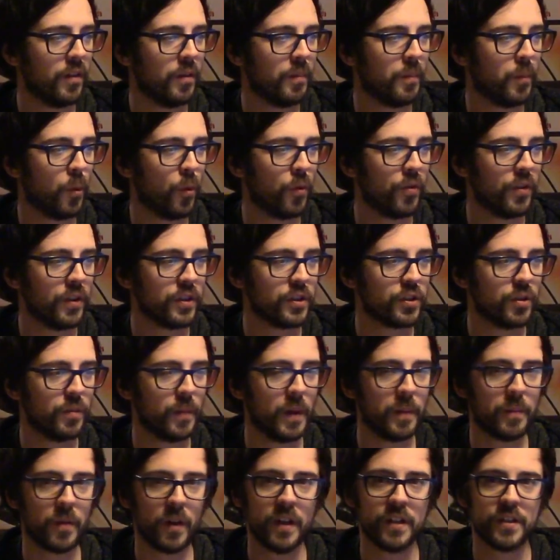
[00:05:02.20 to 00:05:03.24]
the important thing to
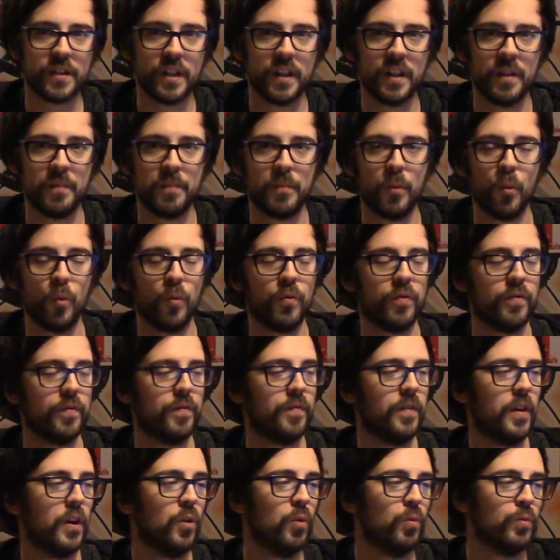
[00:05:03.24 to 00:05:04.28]
remember is that they both
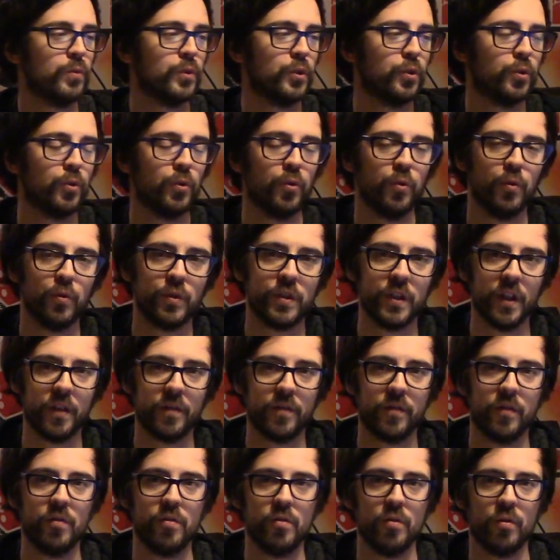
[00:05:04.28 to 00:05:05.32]
fill 2
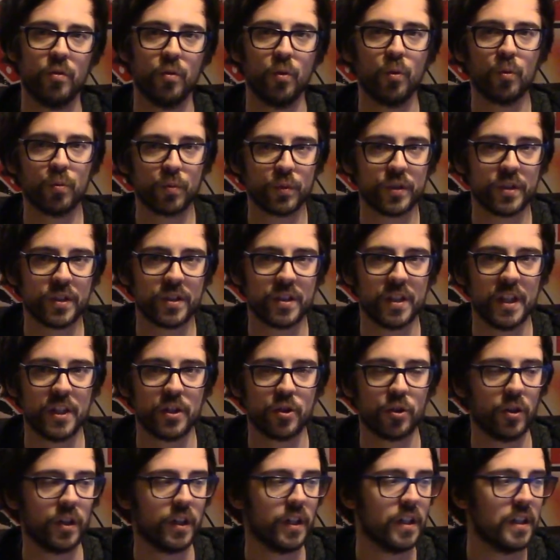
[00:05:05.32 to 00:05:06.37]
different roles
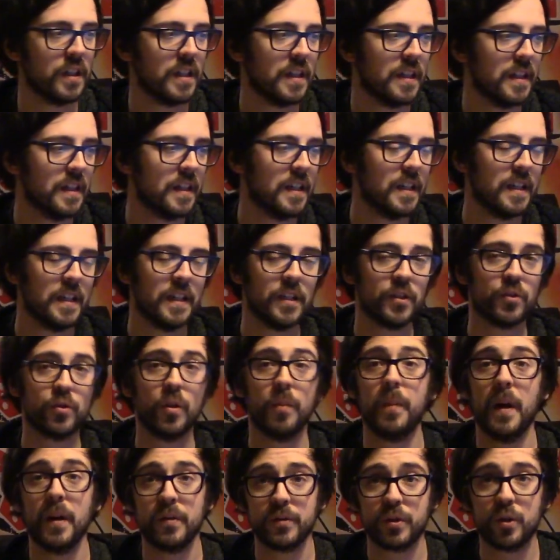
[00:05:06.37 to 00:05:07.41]
essentially. So I'm
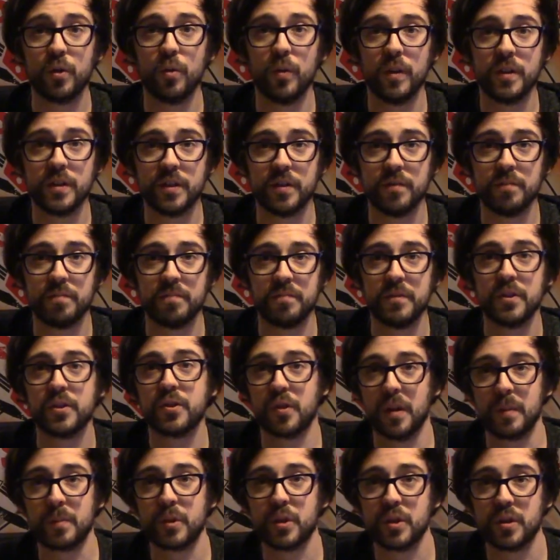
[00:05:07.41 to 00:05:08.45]
about to go into
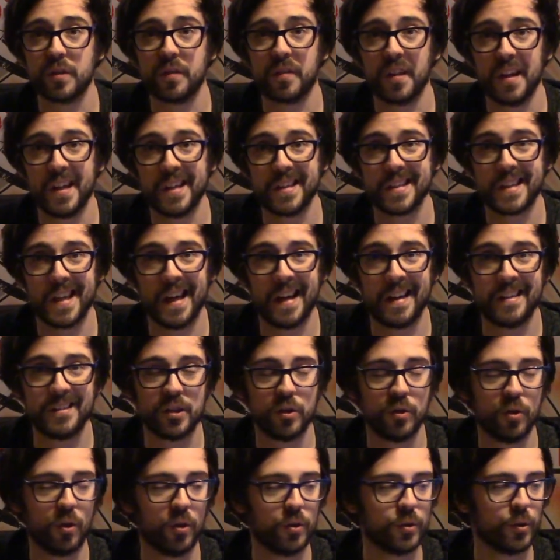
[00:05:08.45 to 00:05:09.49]
descriptions of Lascannons
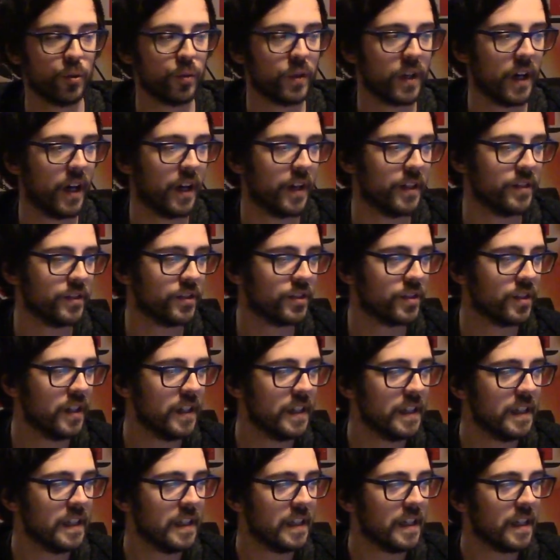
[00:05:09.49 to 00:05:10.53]
and autocannons.
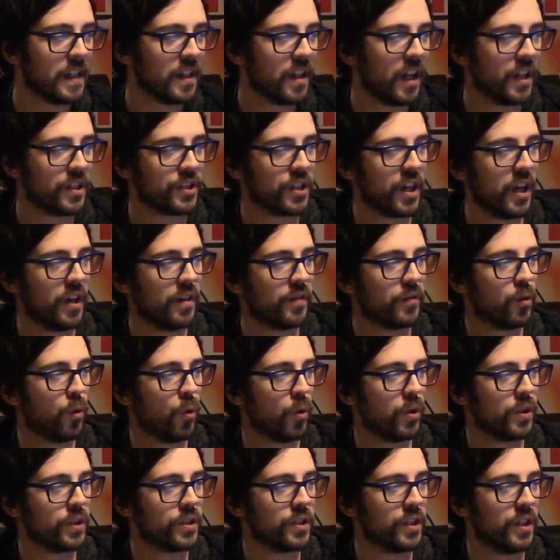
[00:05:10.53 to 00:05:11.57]
Lascannon, of
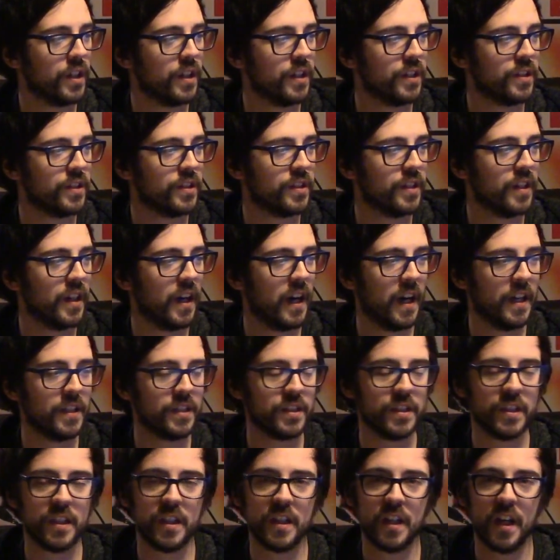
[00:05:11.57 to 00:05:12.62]
course, is the
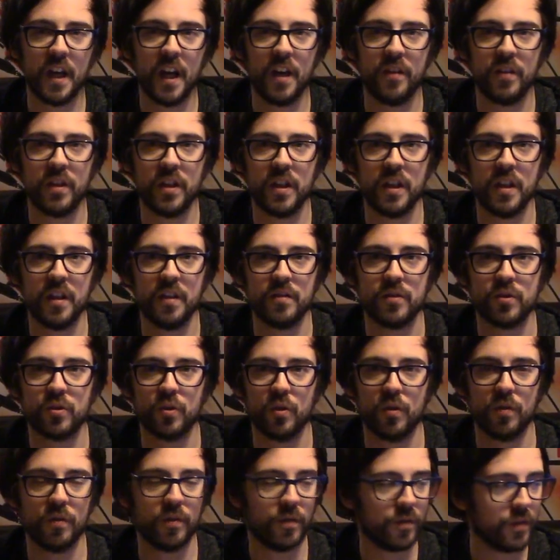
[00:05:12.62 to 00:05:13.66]
anti-heavy
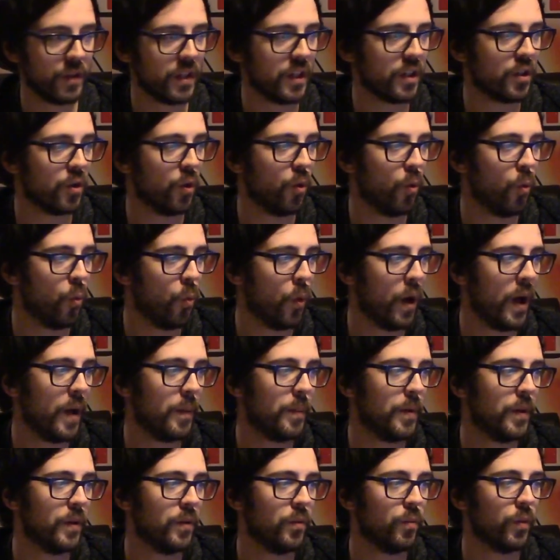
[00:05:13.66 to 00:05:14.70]
sort of vehicle
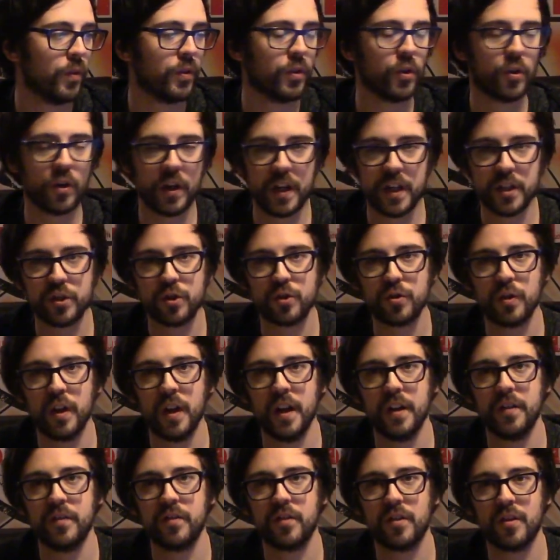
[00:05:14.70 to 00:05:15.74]
weapon with great
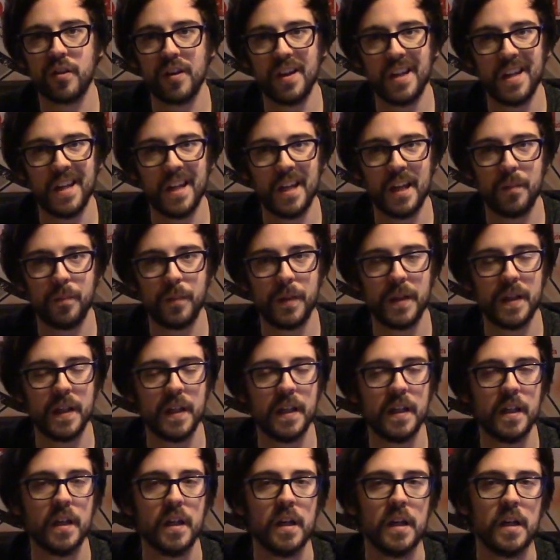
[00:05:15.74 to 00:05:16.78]
strength, great
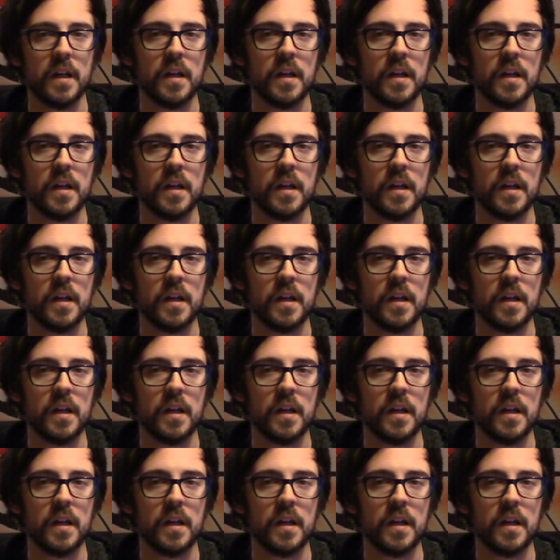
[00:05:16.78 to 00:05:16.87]
AP,